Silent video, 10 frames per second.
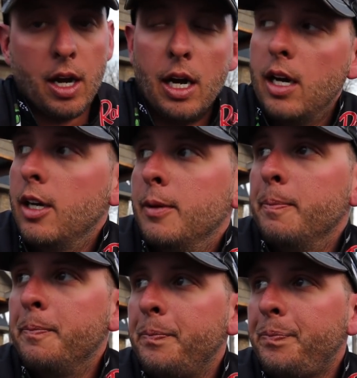
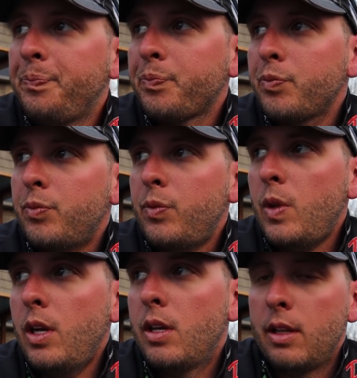um,
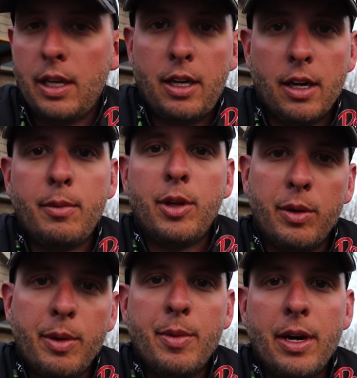they caught them a
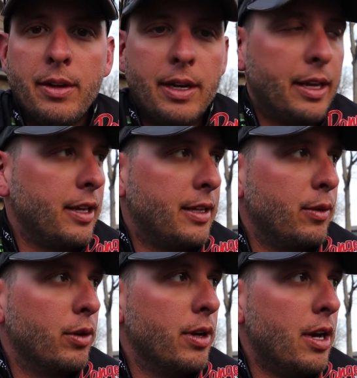little bit better than I thought
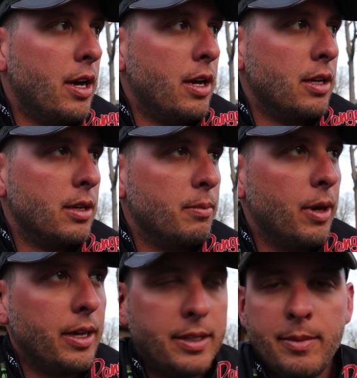they would.
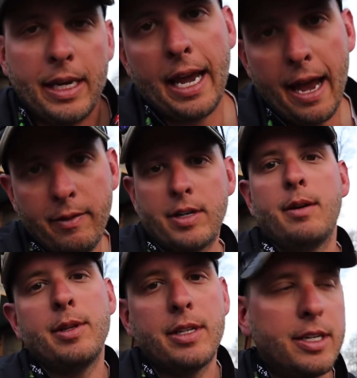But it seems like every
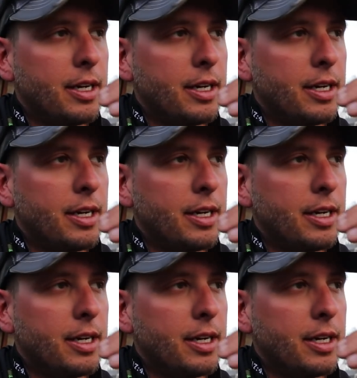tournament this